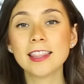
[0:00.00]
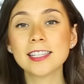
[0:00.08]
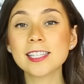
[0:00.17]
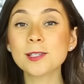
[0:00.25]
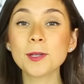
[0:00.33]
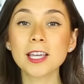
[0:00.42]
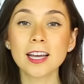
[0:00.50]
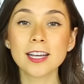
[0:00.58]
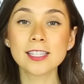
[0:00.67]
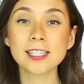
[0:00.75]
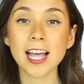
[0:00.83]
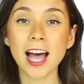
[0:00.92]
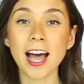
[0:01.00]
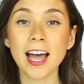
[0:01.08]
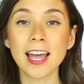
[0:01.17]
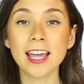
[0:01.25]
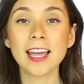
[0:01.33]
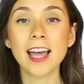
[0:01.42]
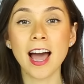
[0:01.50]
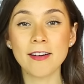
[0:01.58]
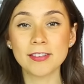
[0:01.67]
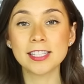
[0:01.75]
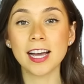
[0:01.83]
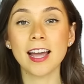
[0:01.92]
And this is because I
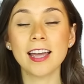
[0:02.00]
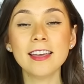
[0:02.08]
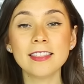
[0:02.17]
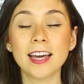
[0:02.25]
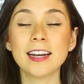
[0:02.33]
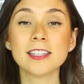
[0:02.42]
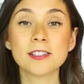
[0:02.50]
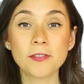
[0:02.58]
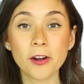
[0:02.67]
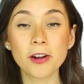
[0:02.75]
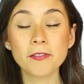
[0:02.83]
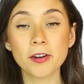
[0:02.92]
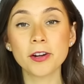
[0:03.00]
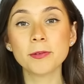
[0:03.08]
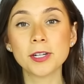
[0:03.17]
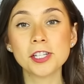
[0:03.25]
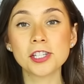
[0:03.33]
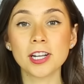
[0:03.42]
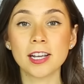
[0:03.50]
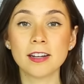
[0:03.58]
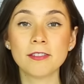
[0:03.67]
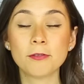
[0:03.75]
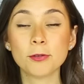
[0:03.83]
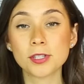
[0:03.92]
have a diet that is very, very rich
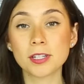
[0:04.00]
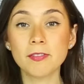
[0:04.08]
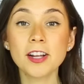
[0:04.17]
in fruits and